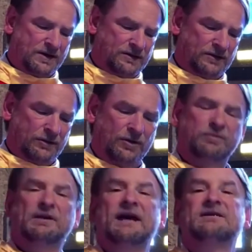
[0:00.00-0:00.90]
The Lord
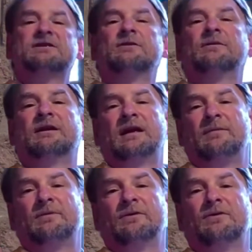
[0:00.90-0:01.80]
bless you and
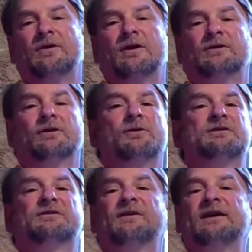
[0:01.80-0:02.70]
keep you. The
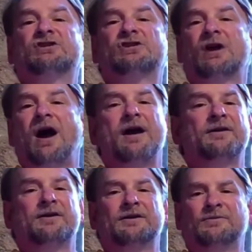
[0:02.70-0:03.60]
Lord's face
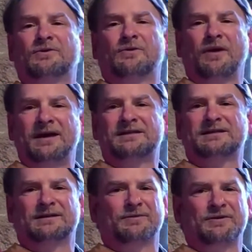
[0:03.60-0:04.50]
shine on you with
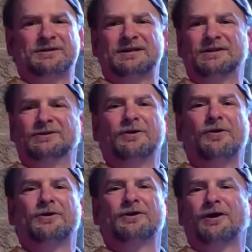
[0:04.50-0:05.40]
grace and mercy. The
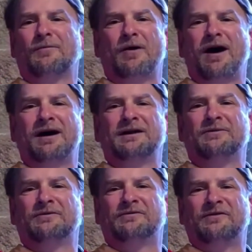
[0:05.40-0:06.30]
Lord look upon you
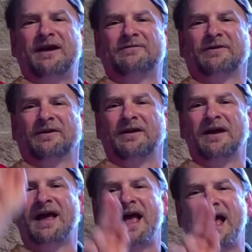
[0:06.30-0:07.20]
with favor
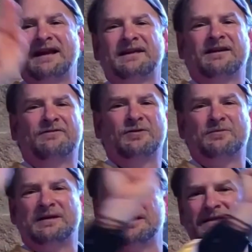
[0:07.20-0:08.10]
and give you
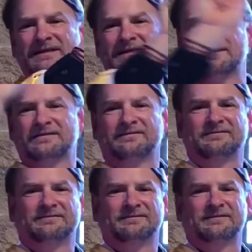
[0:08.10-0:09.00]
peace.
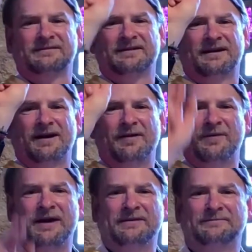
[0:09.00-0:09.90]

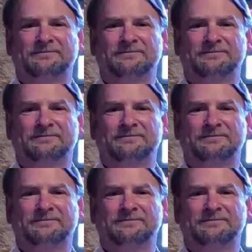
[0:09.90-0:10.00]
Amen.